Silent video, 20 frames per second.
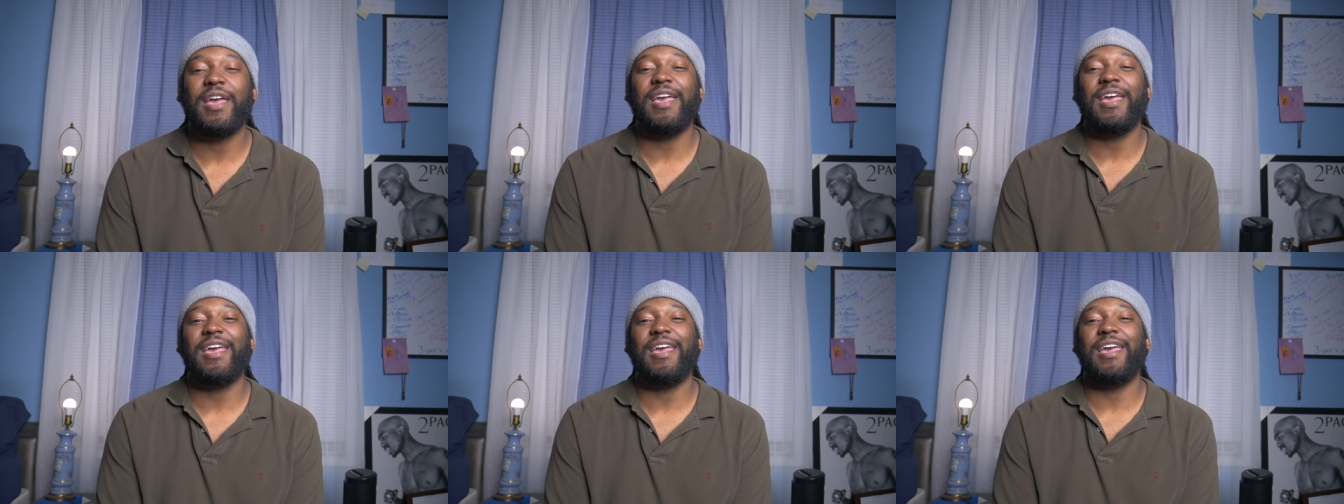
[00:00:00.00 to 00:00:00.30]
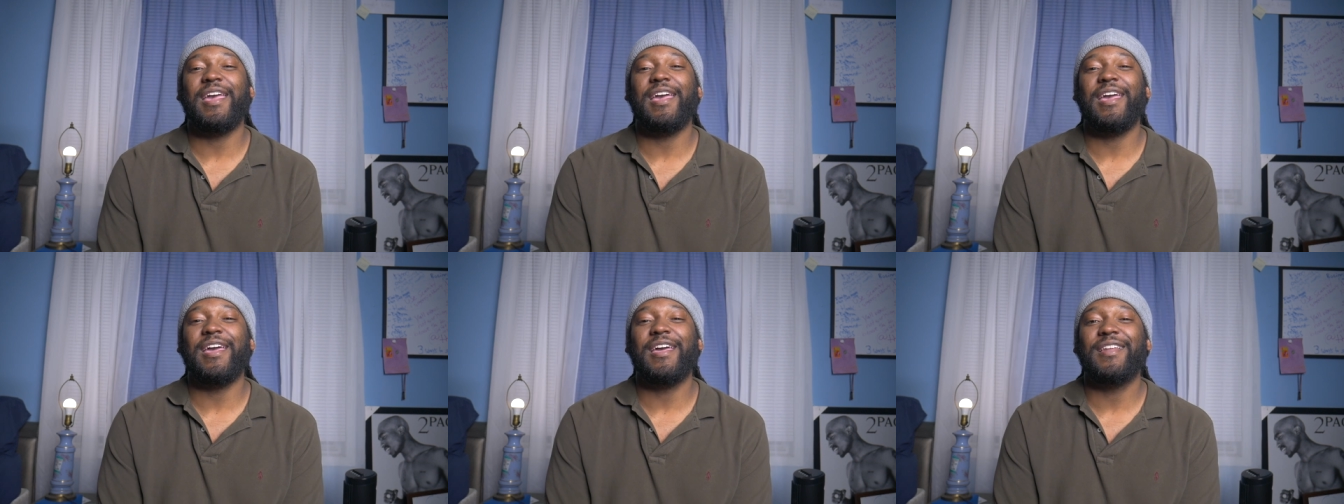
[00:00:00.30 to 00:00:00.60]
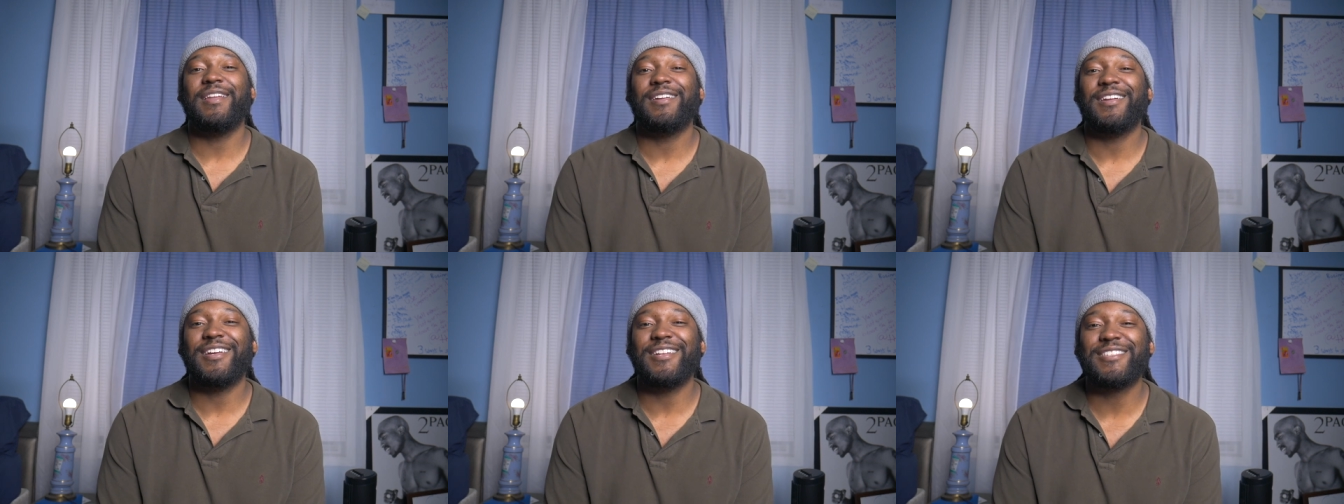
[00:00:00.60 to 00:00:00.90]

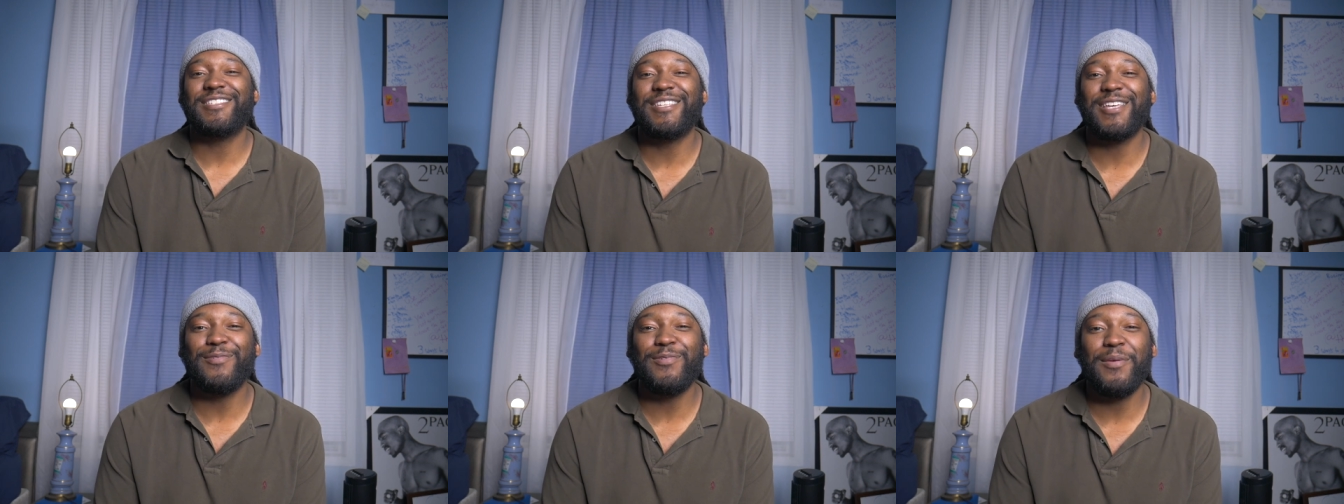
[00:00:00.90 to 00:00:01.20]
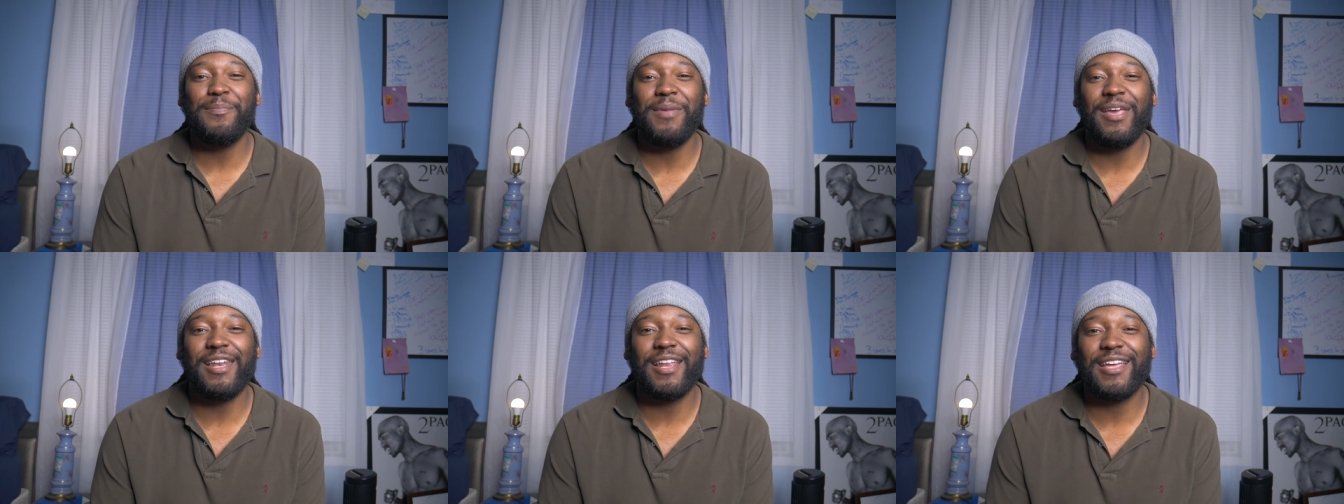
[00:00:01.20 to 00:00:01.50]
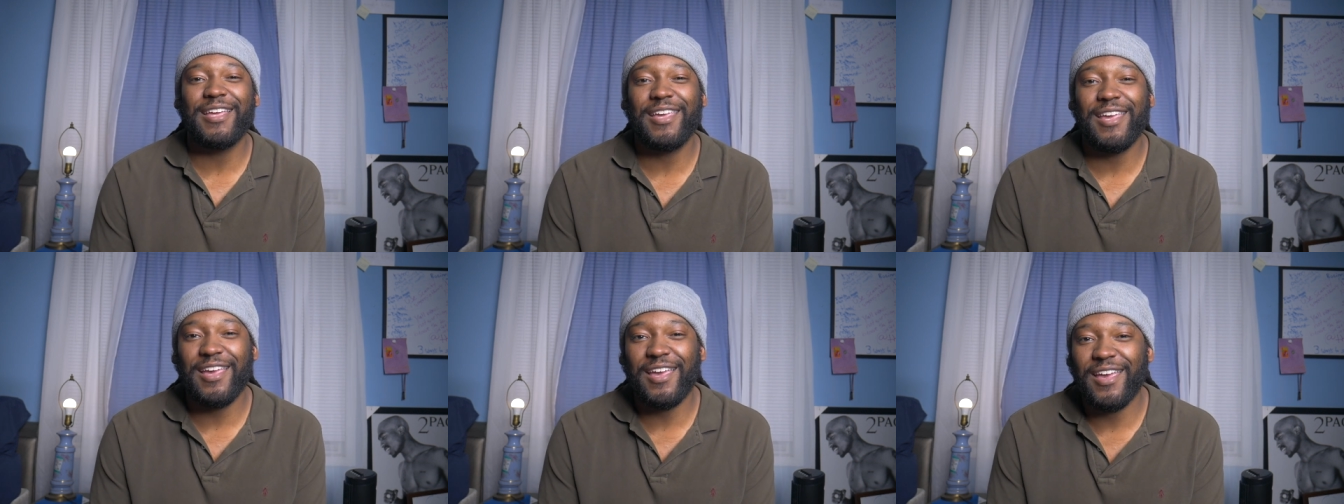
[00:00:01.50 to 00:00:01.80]
And until we meet
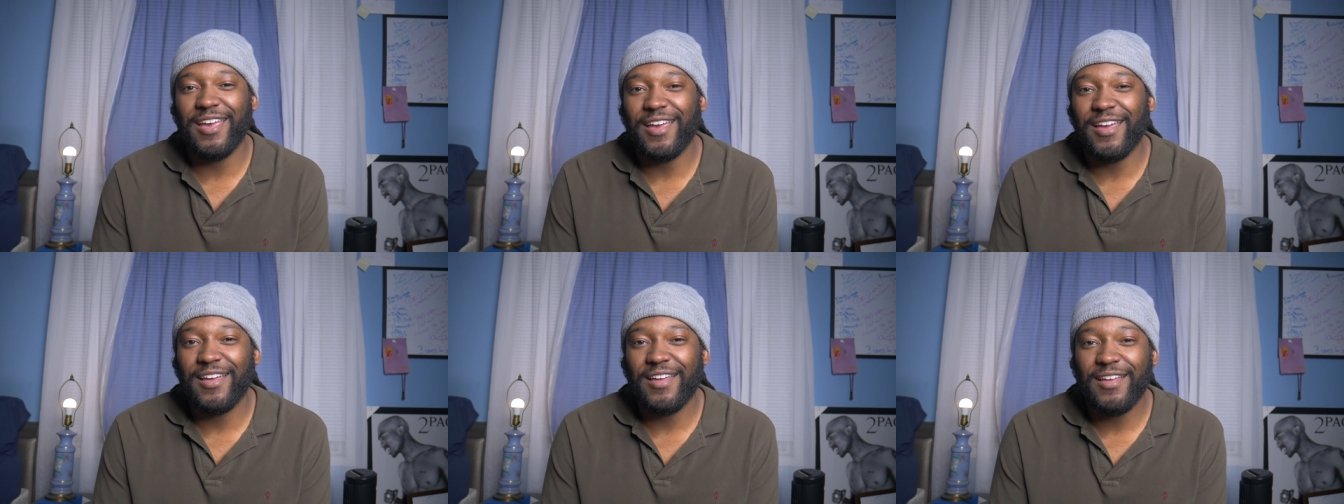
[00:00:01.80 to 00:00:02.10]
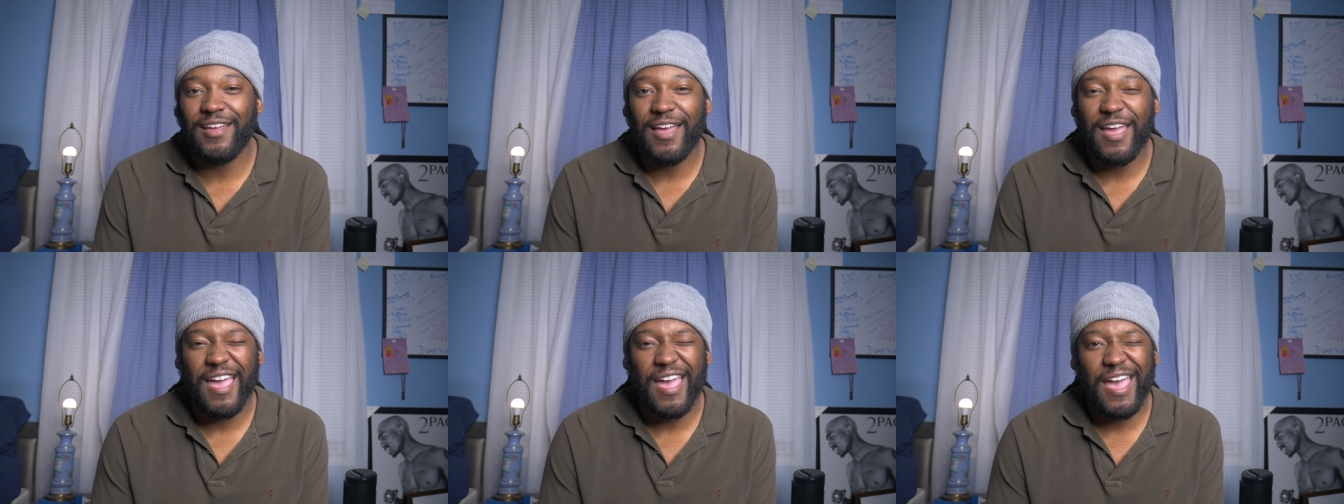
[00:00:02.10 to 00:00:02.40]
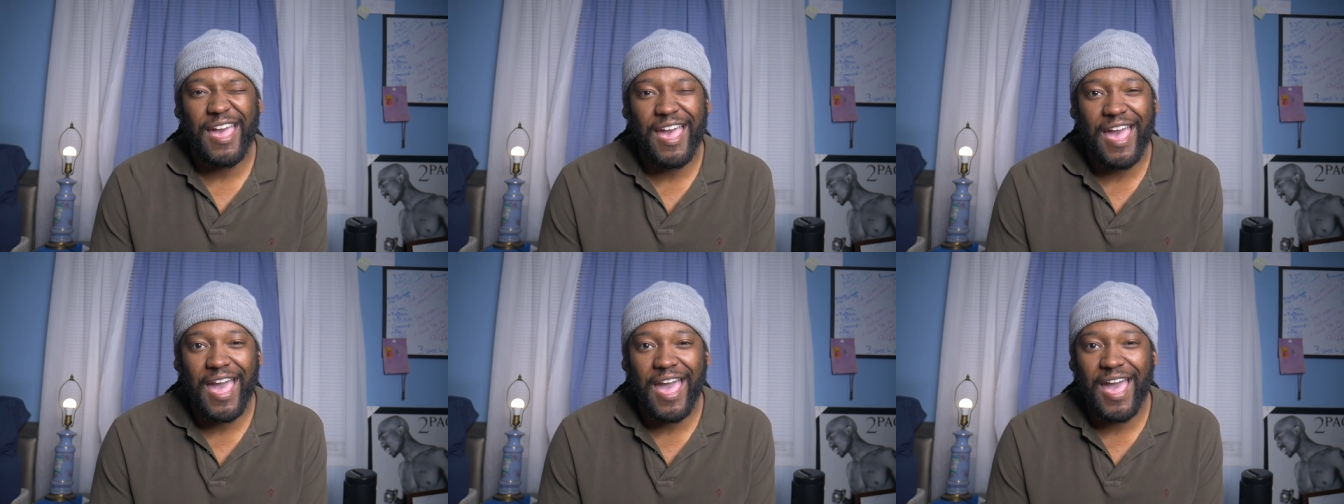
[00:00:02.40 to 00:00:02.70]
again,
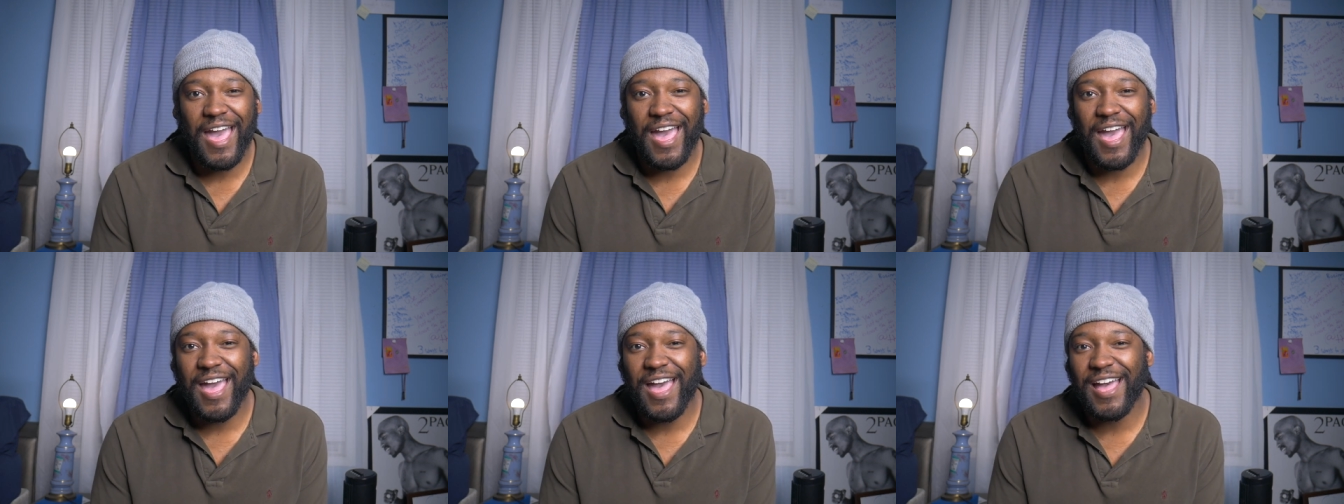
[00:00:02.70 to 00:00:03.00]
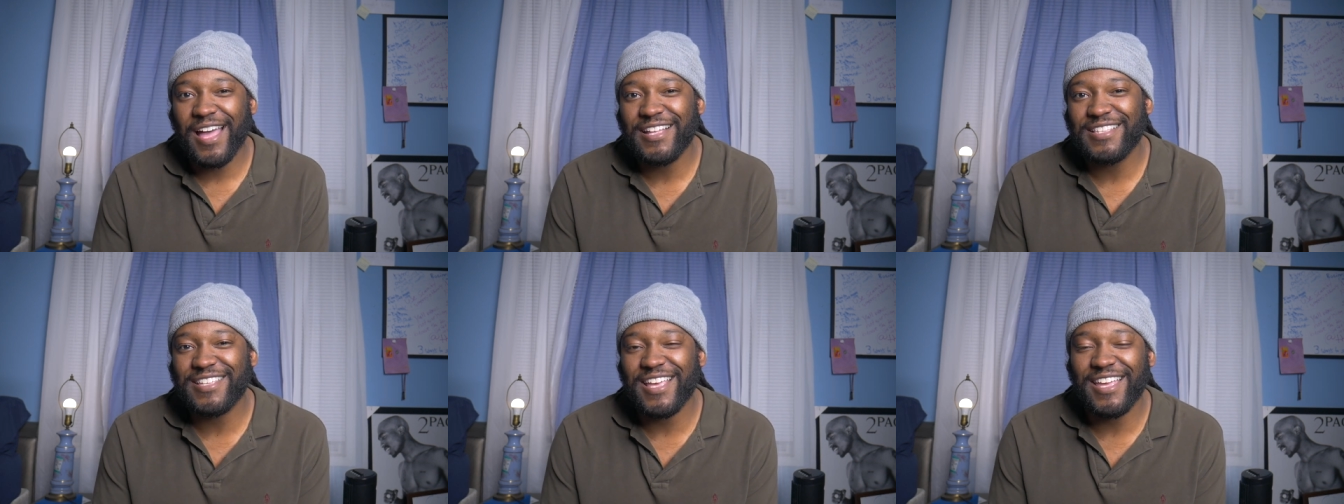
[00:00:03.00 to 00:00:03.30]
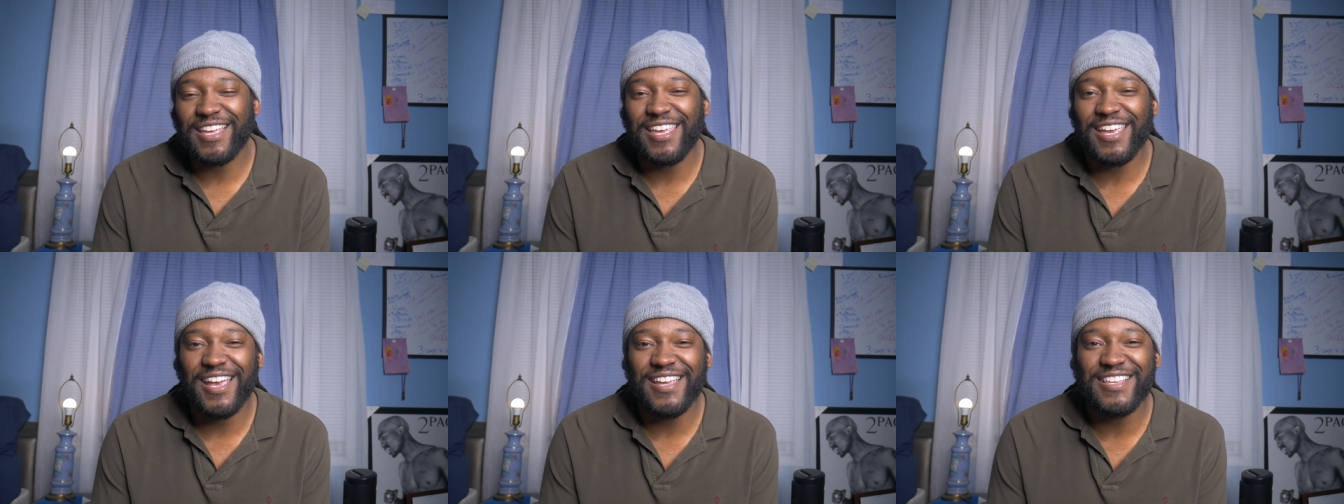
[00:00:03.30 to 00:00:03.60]

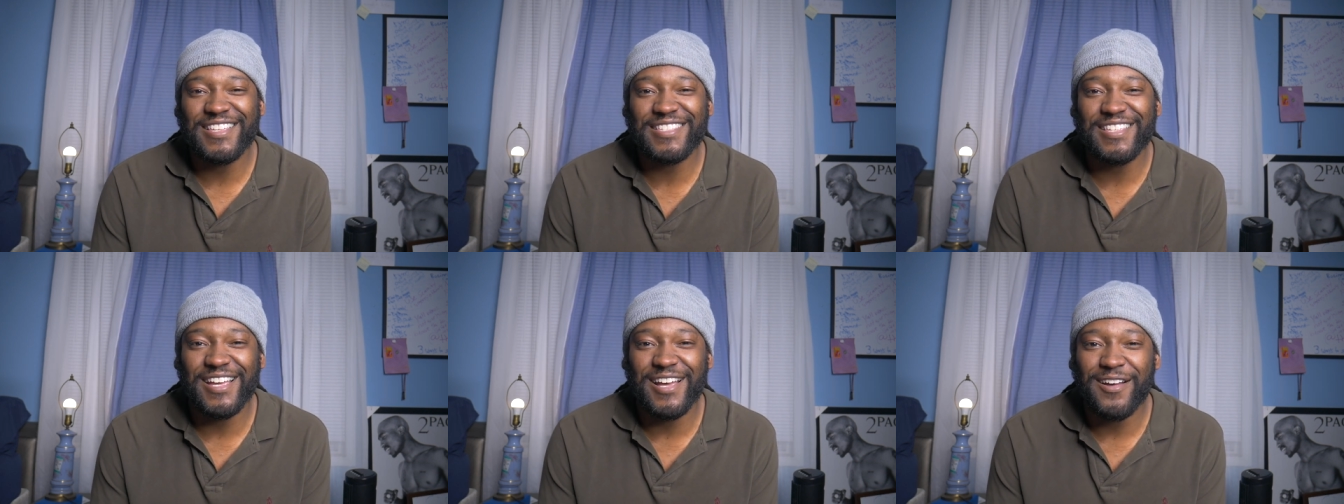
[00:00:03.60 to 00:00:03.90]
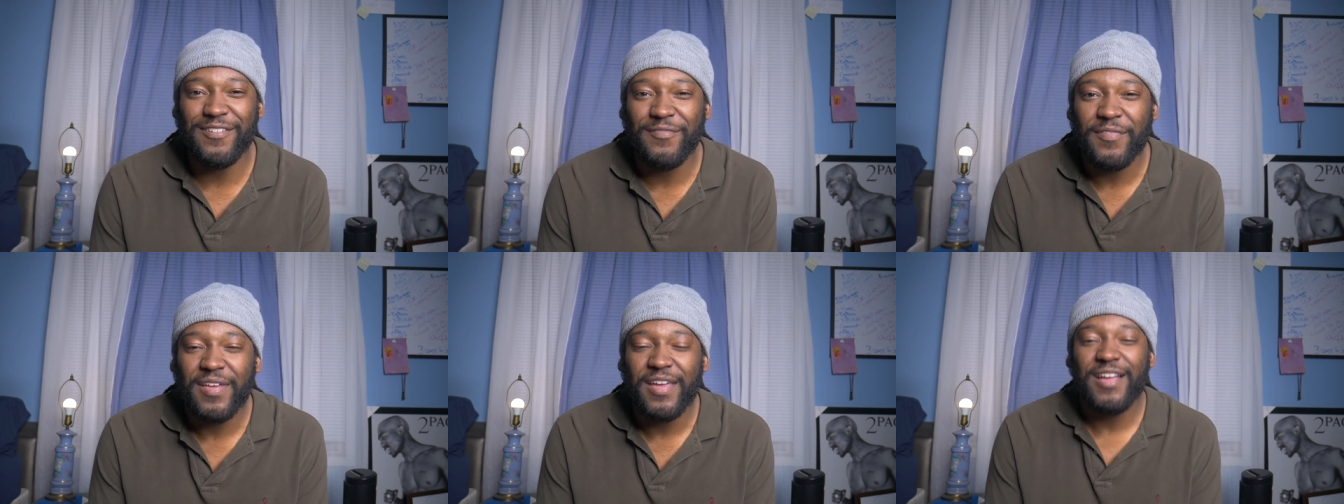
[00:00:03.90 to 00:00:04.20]
take care of yourself.